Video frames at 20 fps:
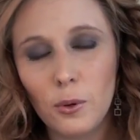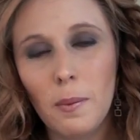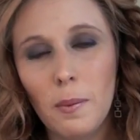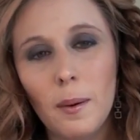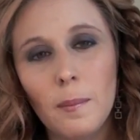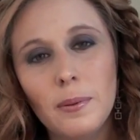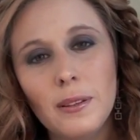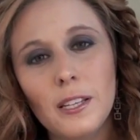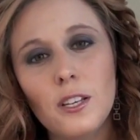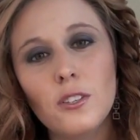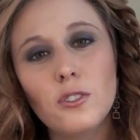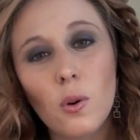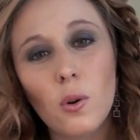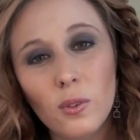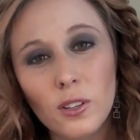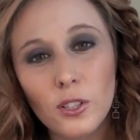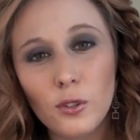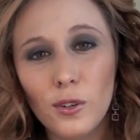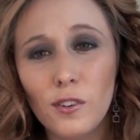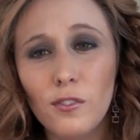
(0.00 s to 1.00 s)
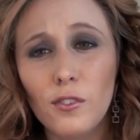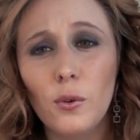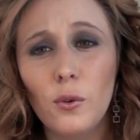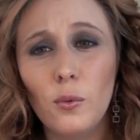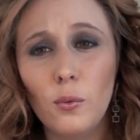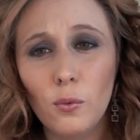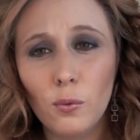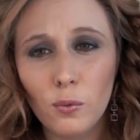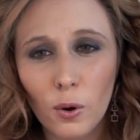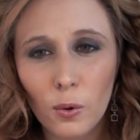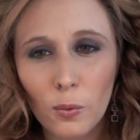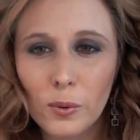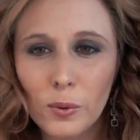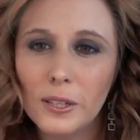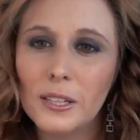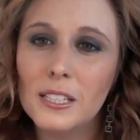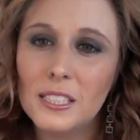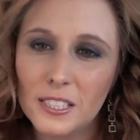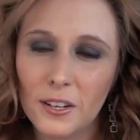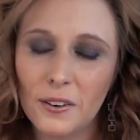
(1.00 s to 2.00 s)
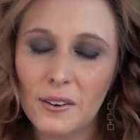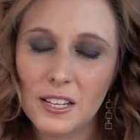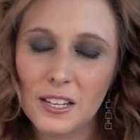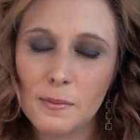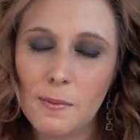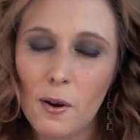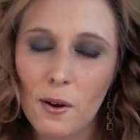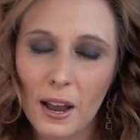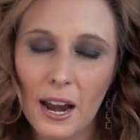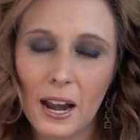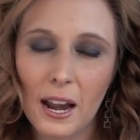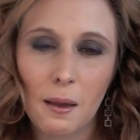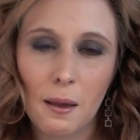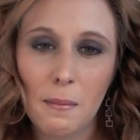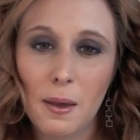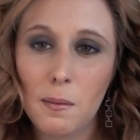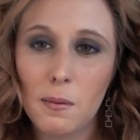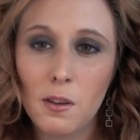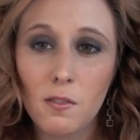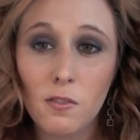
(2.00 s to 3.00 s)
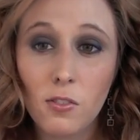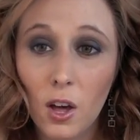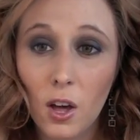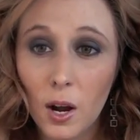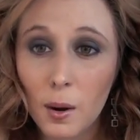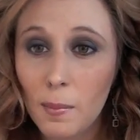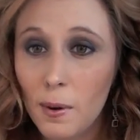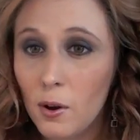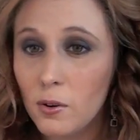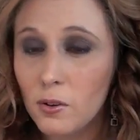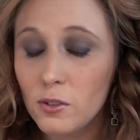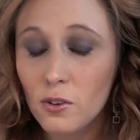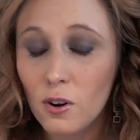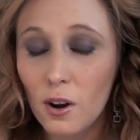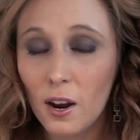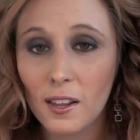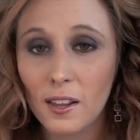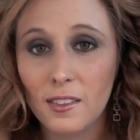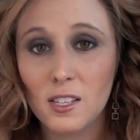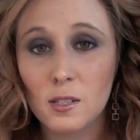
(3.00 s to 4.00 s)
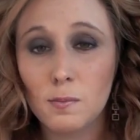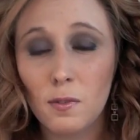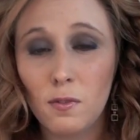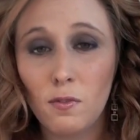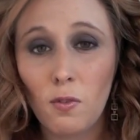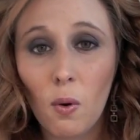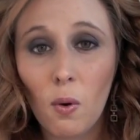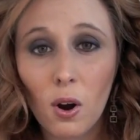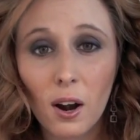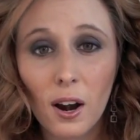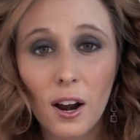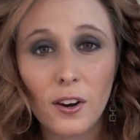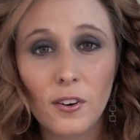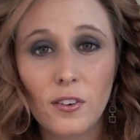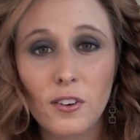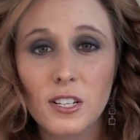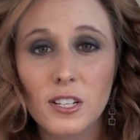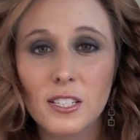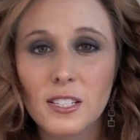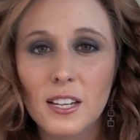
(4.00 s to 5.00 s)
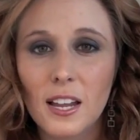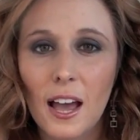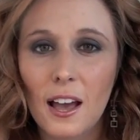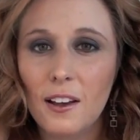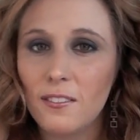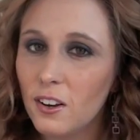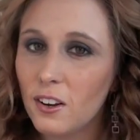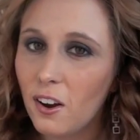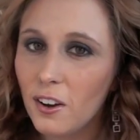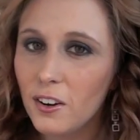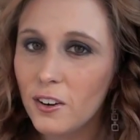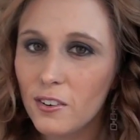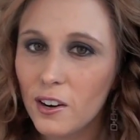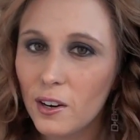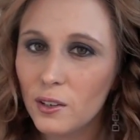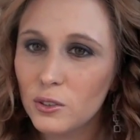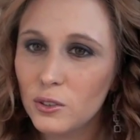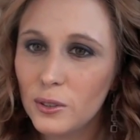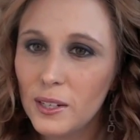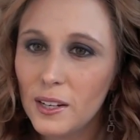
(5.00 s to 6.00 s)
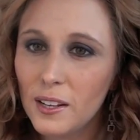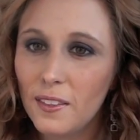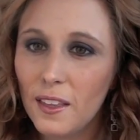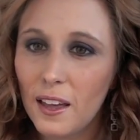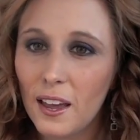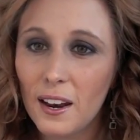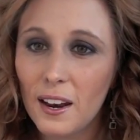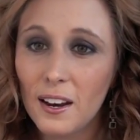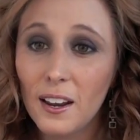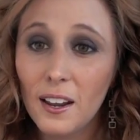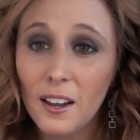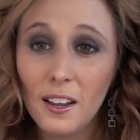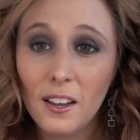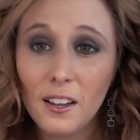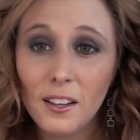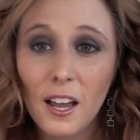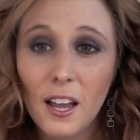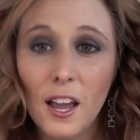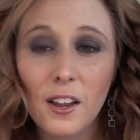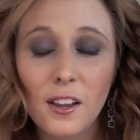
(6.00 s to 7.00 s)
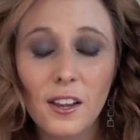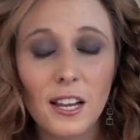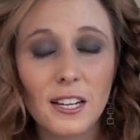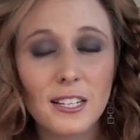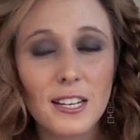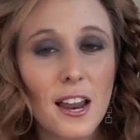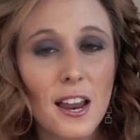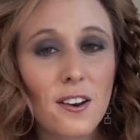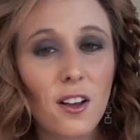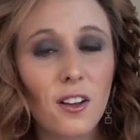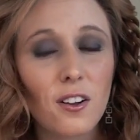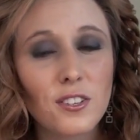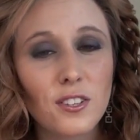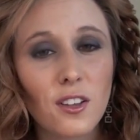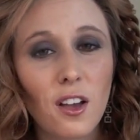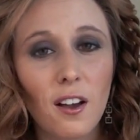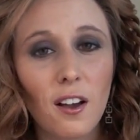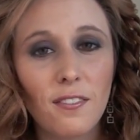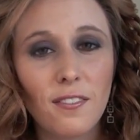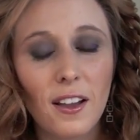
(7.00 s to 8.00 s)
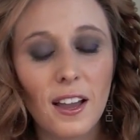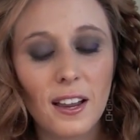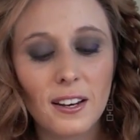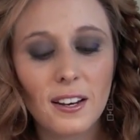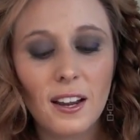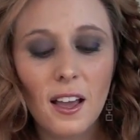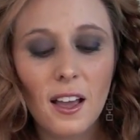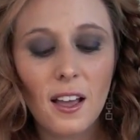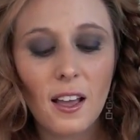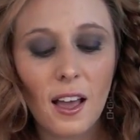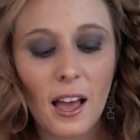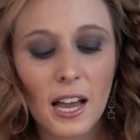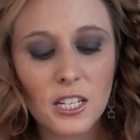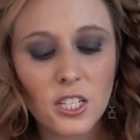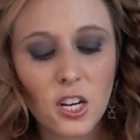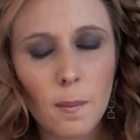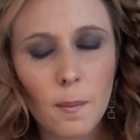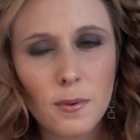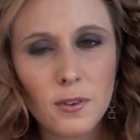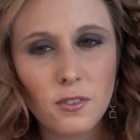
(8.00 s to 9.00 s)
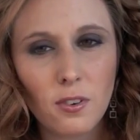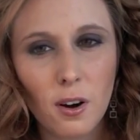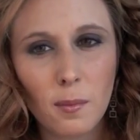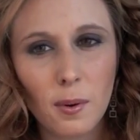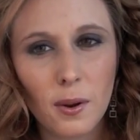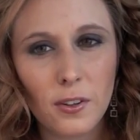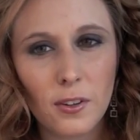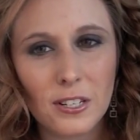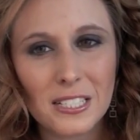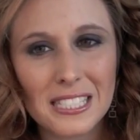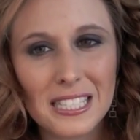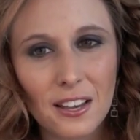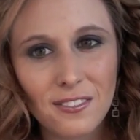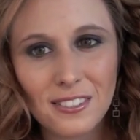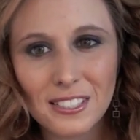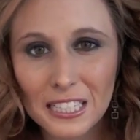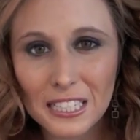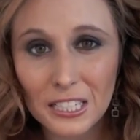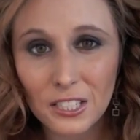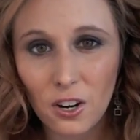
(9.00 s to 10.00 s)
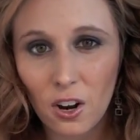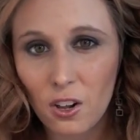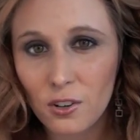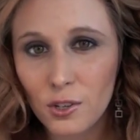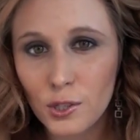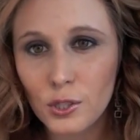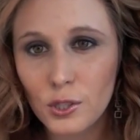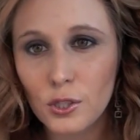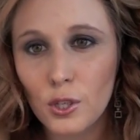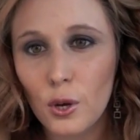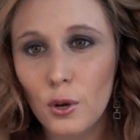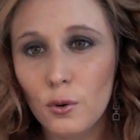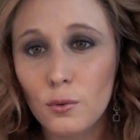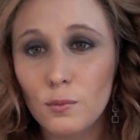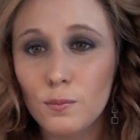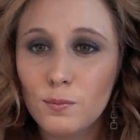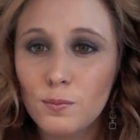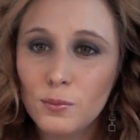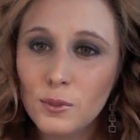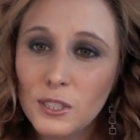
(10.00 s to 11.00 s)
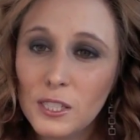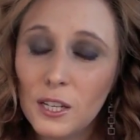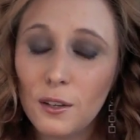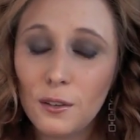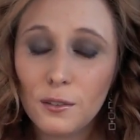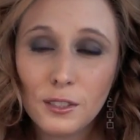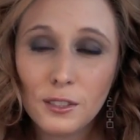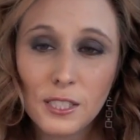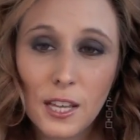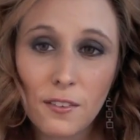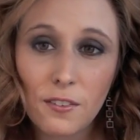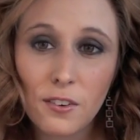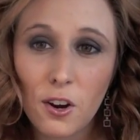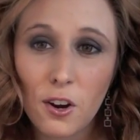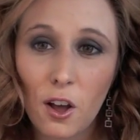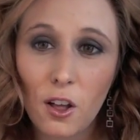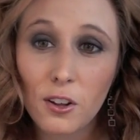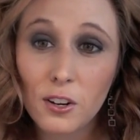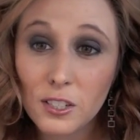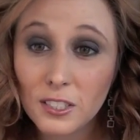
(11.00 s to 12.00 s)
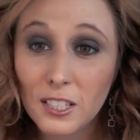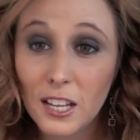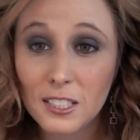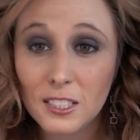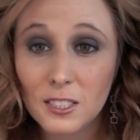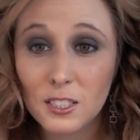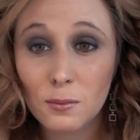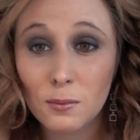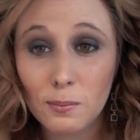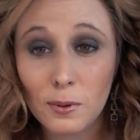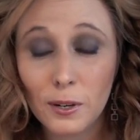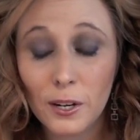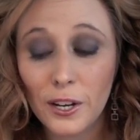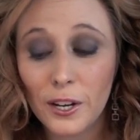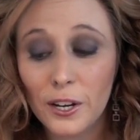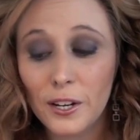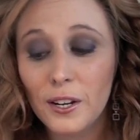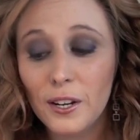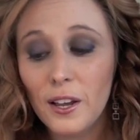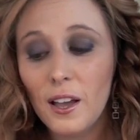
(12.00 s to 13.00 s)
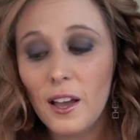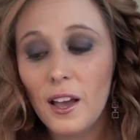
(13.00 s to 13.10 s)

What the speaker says: But please only do it if you are really serious about getting it. Maybe you've thought about trying this before and you just haven't gotten around to it, then yeah, you can get $10 off. And at Shoppers Drug Mart, they're $17. So still $7, that's pretty good.